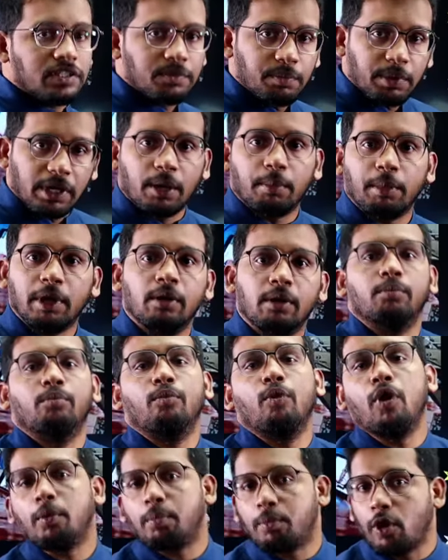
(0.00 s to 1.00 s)
is becoming
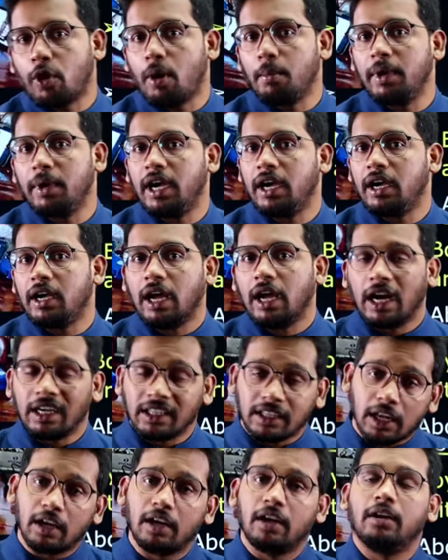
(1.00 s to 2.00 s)
more prominent, and
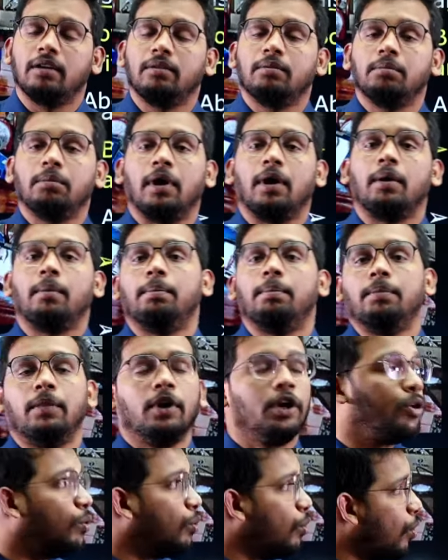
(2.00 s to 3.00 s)
the
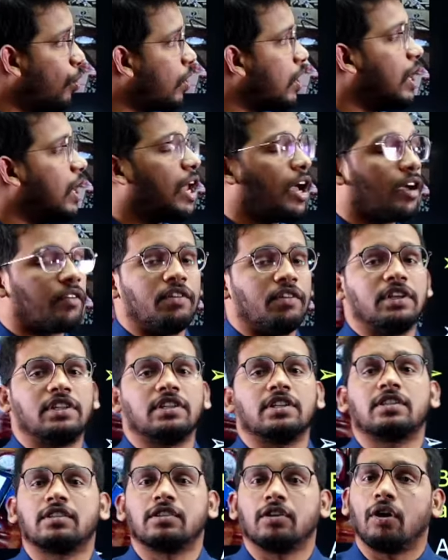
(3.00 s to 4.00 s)
local
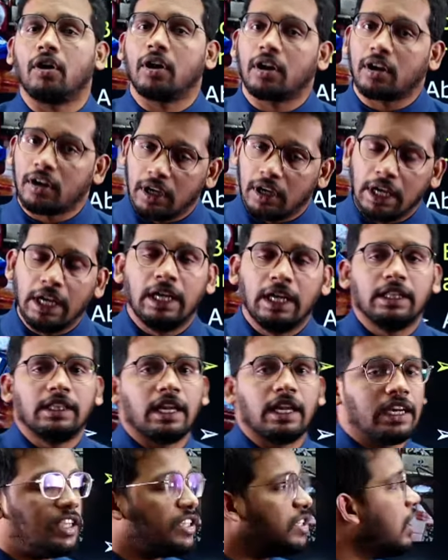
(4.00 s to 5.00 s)
languages or
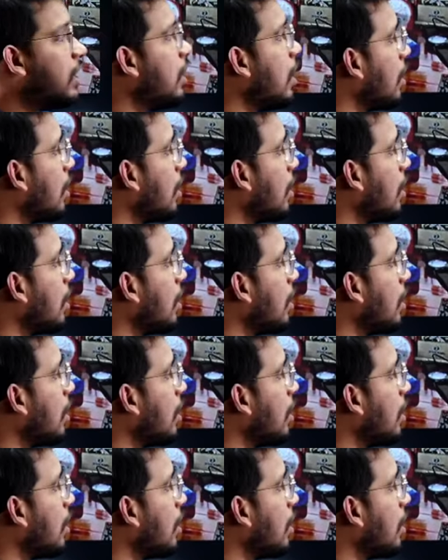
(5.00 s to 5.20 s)
the regional